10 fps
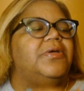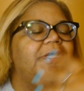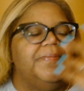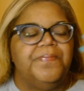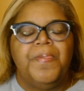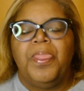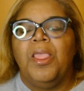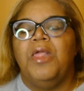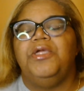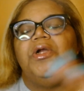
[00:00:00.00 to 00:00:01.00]
and
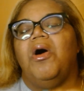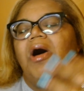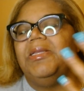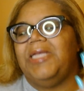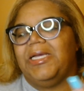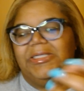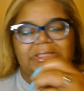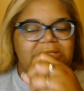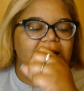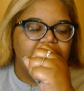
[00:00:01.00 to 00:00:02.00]
you know all of that good
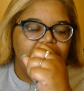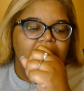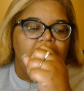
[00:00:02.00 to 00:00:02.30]
stuff.